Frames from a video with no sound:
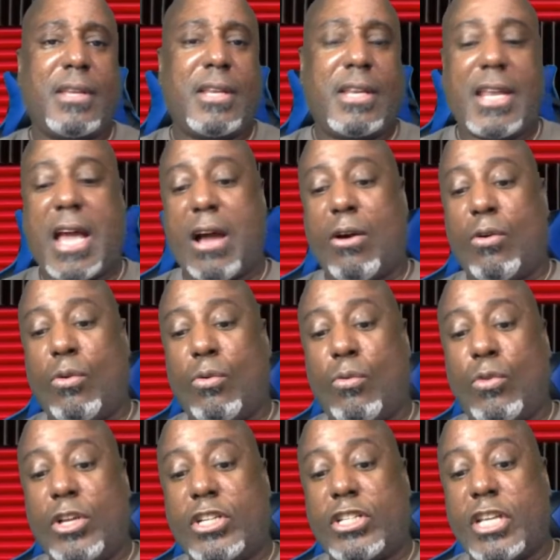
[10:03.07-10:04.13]
Now,
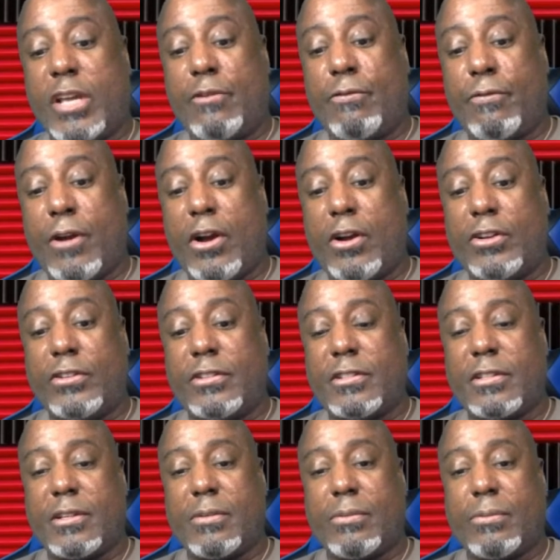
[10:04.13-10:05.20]
when they
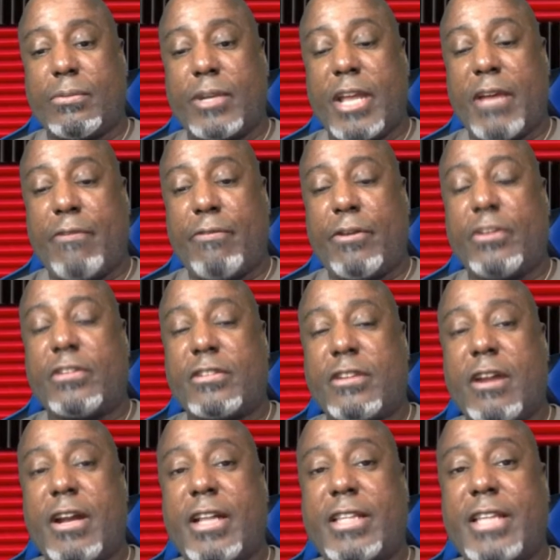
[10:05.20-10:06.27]
first
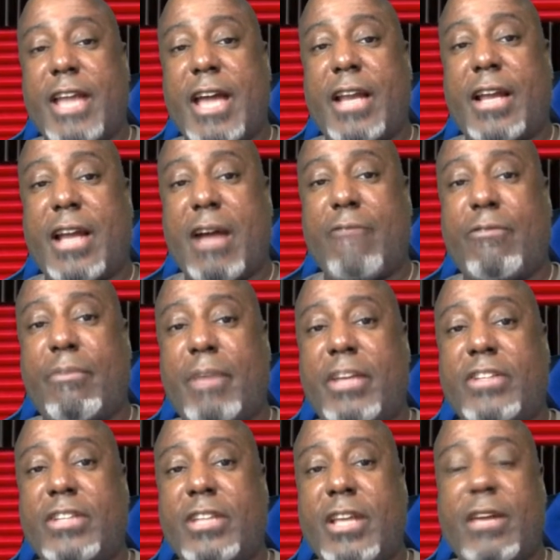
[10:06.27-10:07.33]
started that
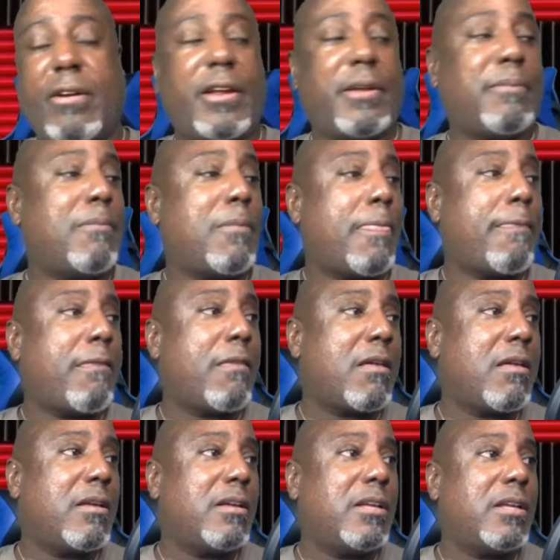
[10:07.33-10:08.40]
confirmation hearing
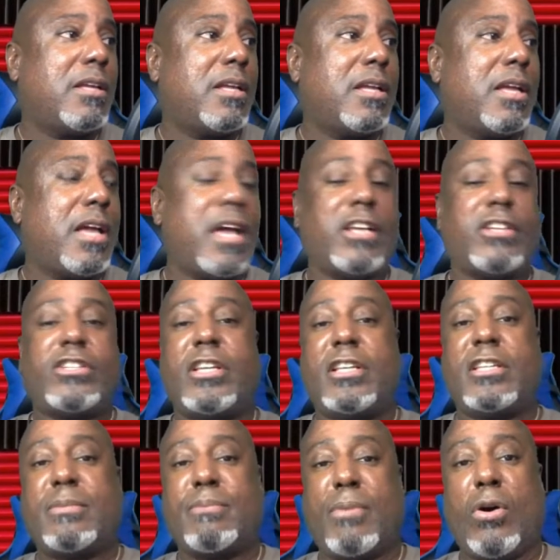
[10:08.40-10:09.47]
and she
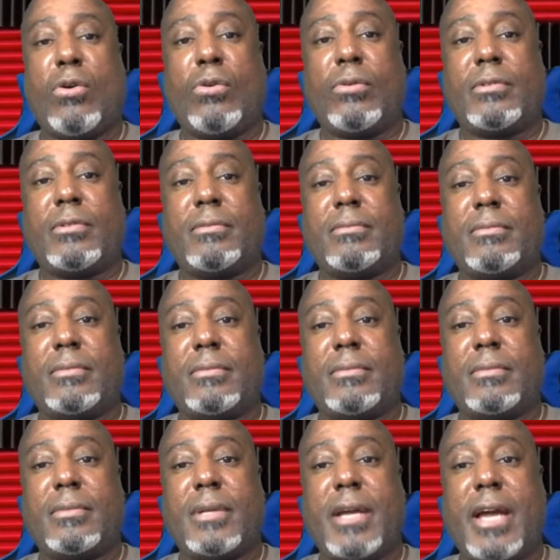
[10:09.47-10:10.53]
spoke
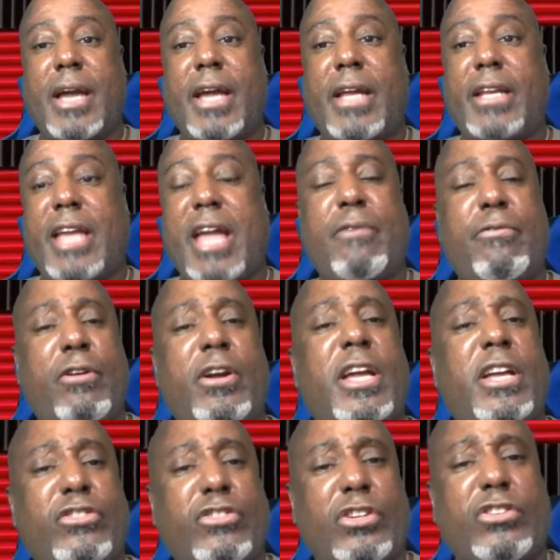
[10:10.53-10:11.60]
and gave her
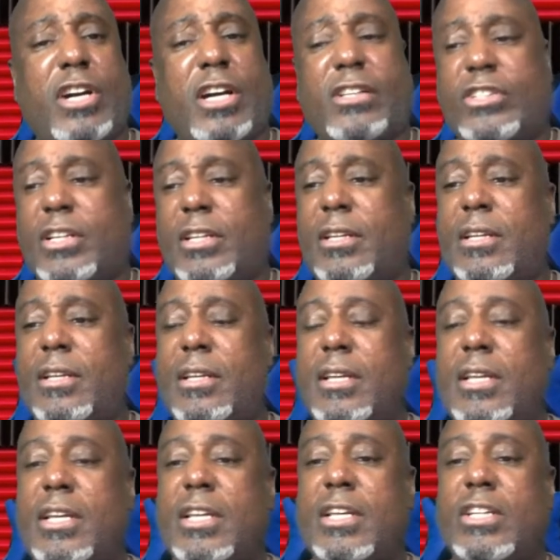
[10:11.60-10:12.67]
introduction,
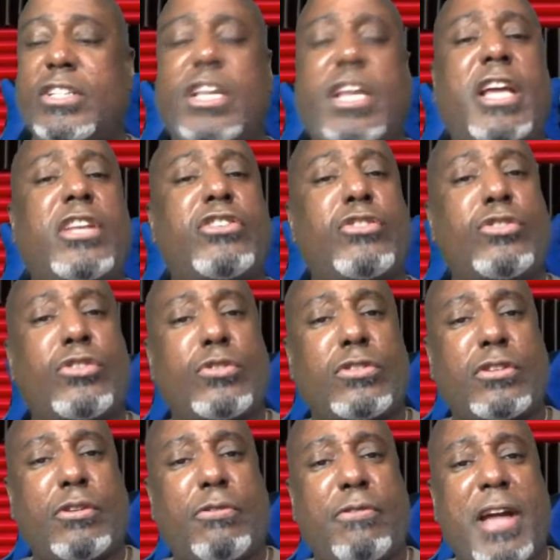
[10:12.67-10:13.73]
she introduced
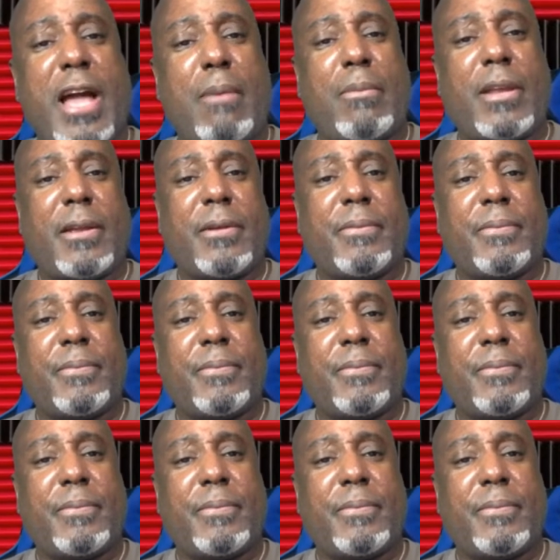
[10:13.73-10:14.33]
her family.